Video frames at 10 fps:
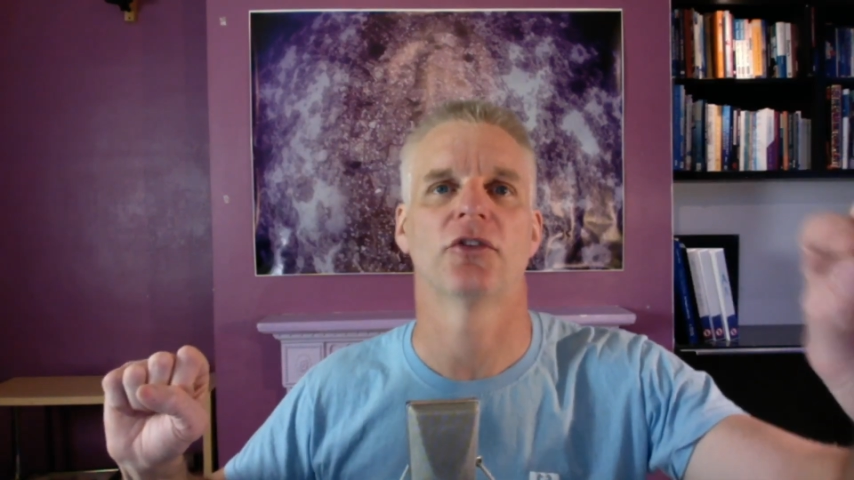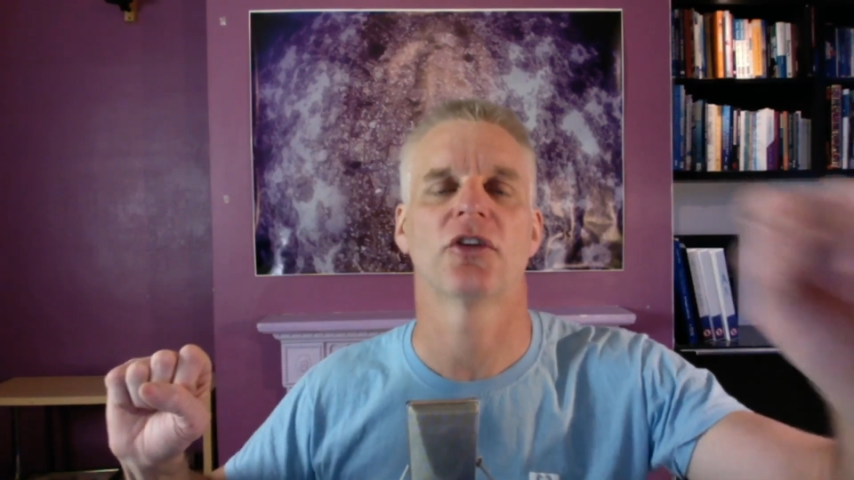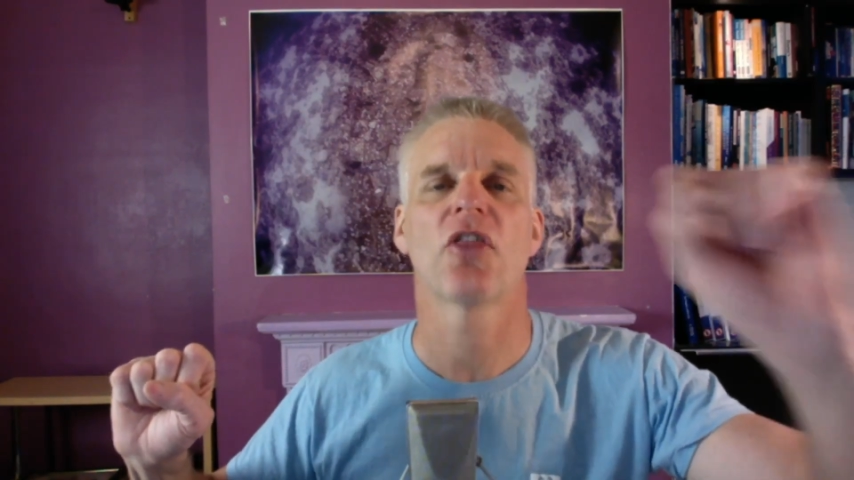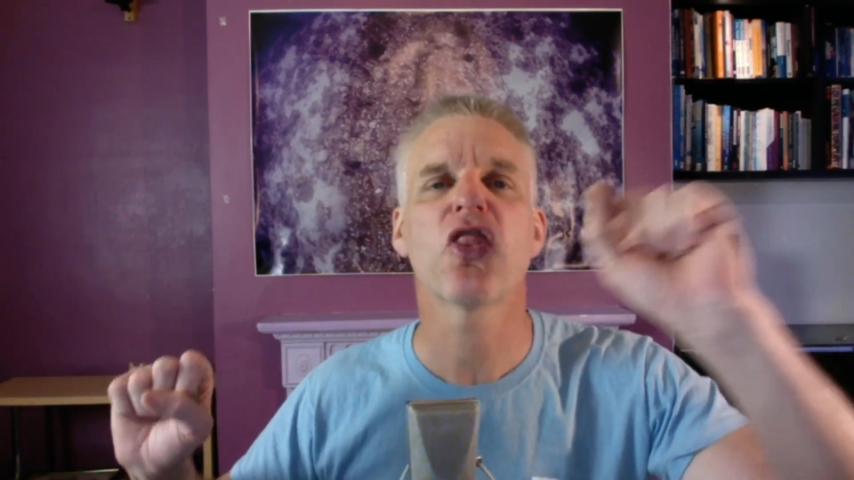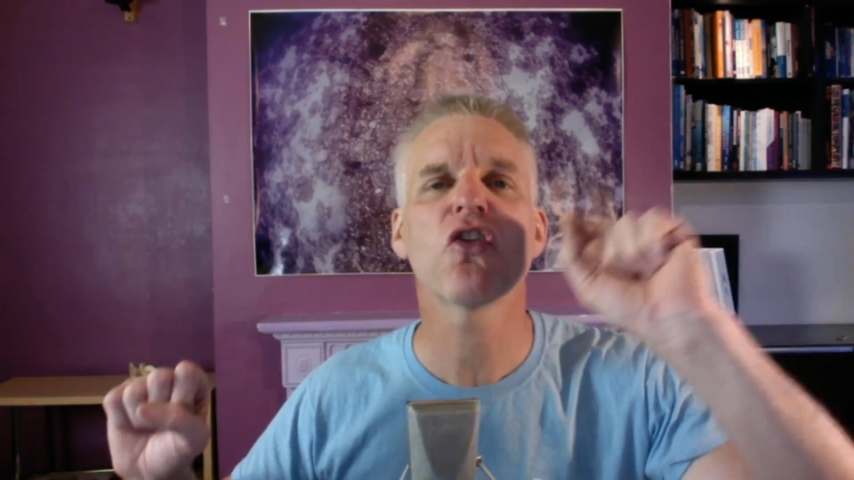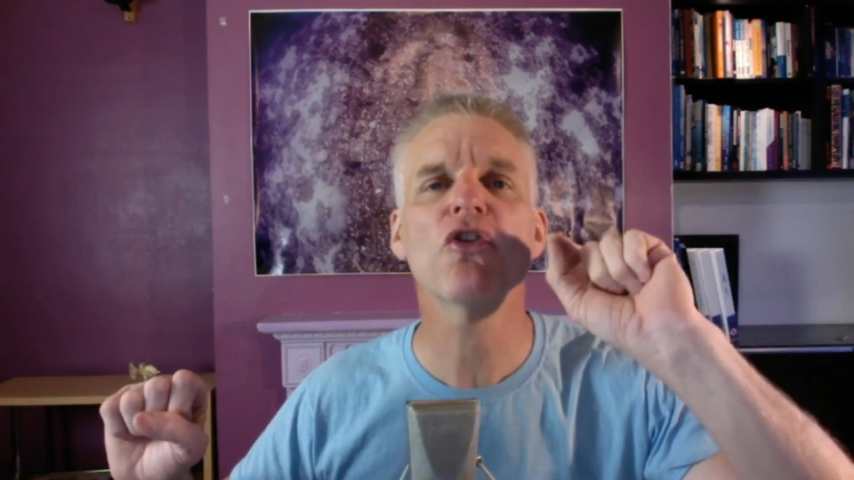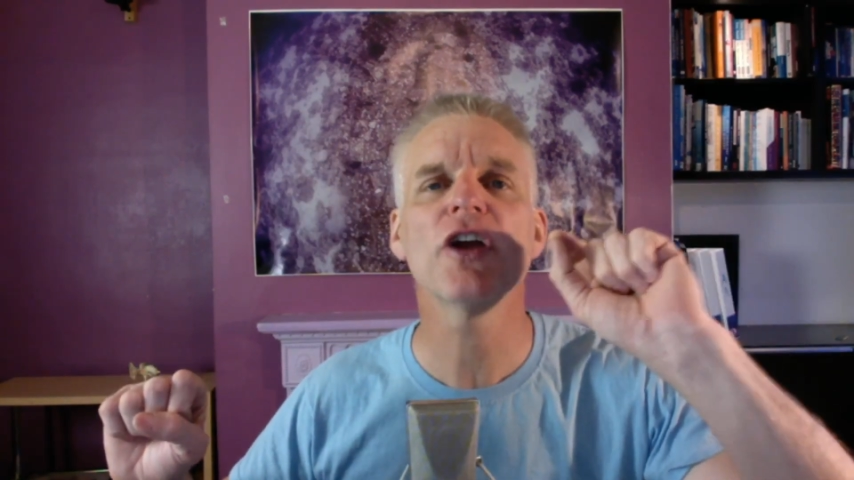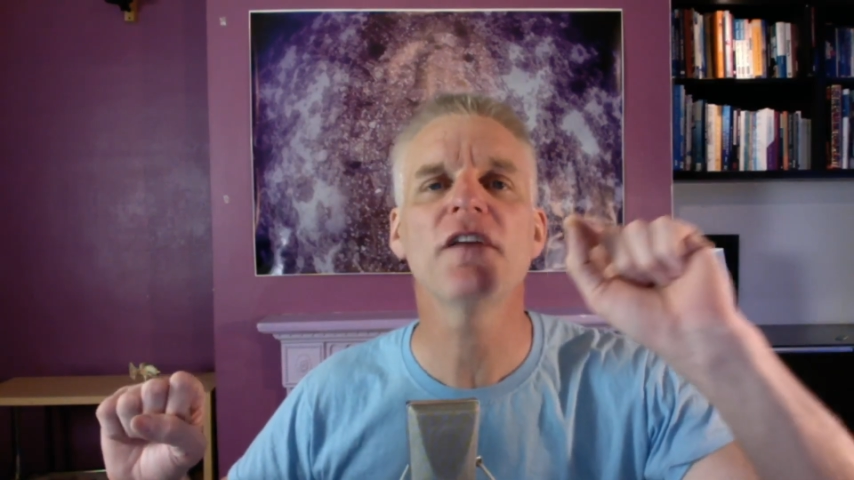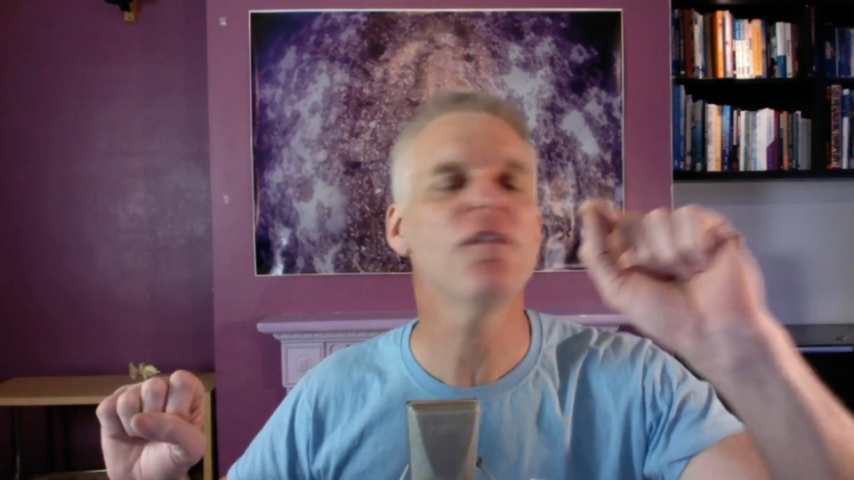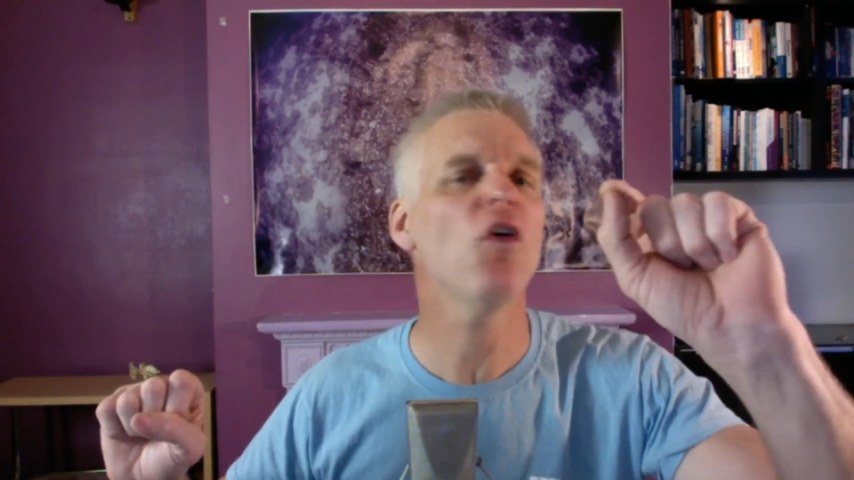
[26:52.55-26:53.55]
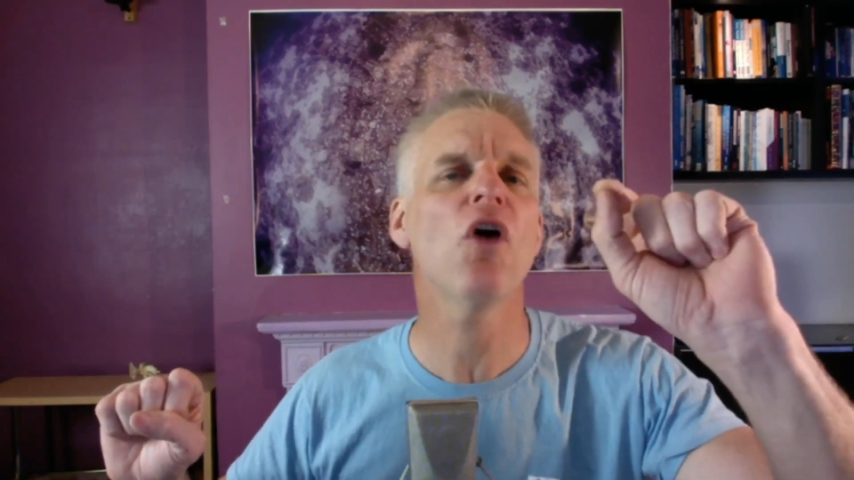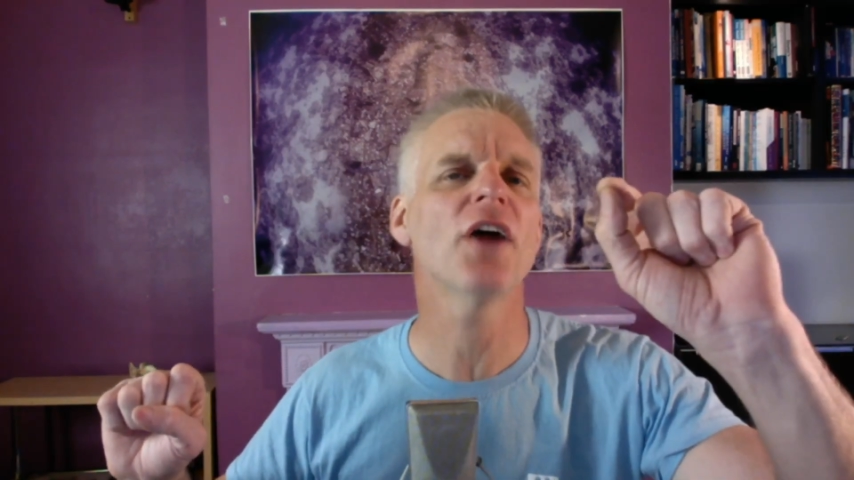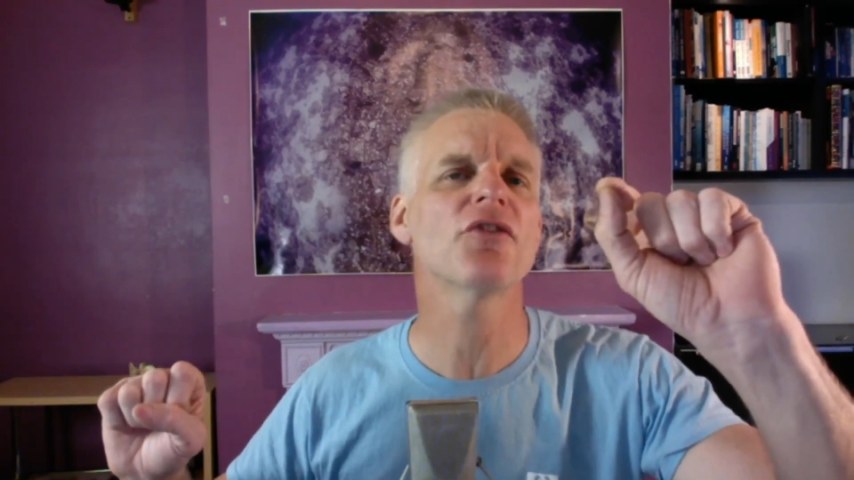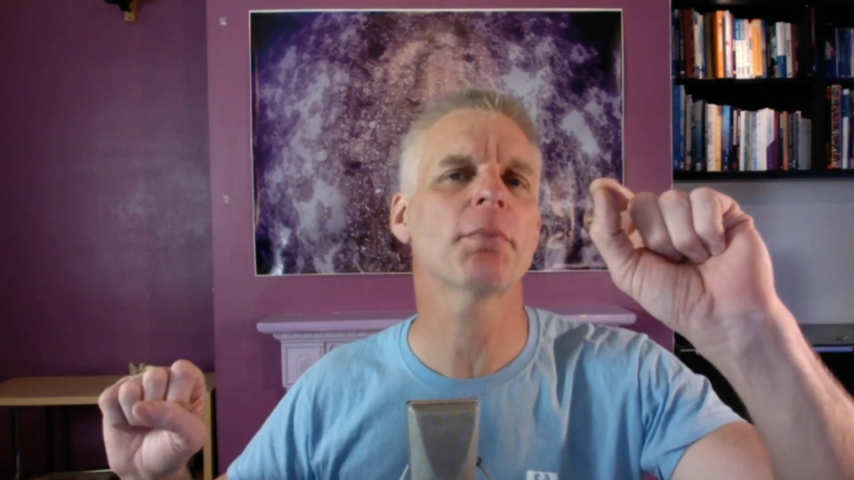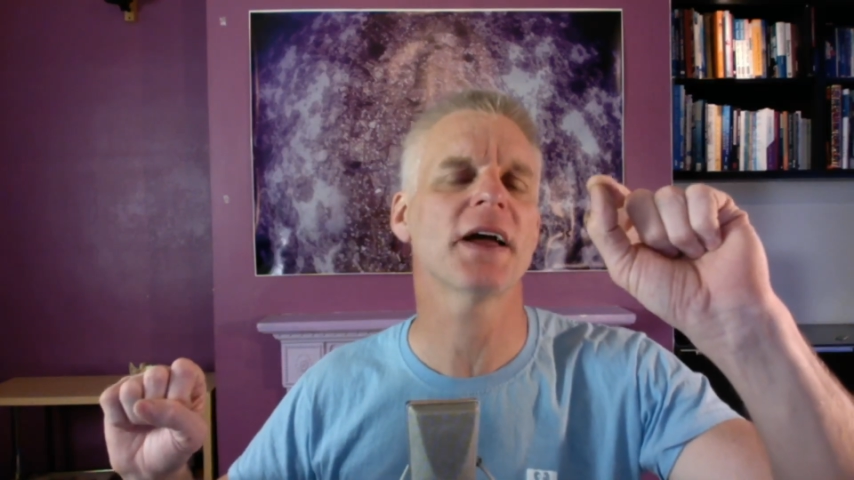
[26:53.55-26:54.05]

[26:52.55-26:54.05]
so 300-400